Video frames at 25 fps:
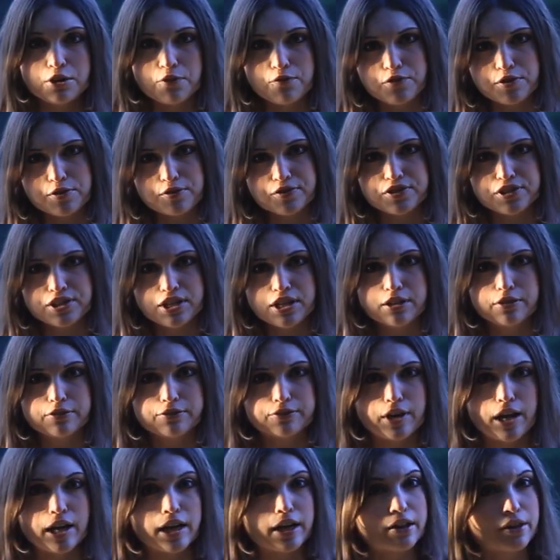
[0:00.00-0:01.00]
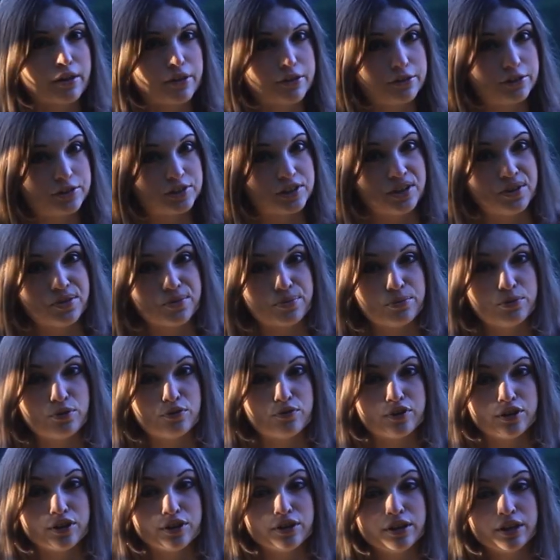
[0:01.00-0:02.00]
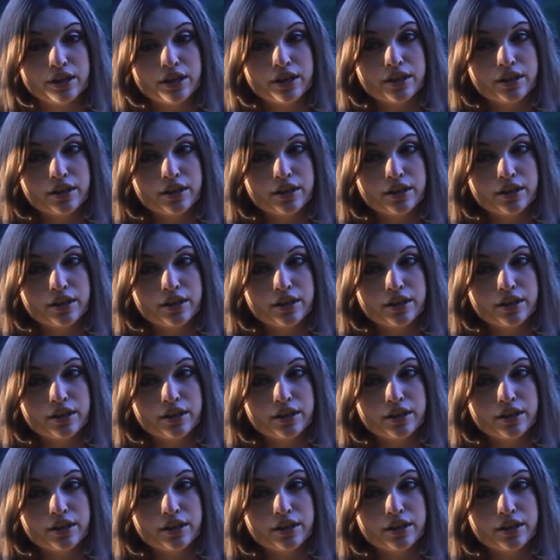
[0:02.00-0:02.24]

If you've seen a Friday the 13th movie,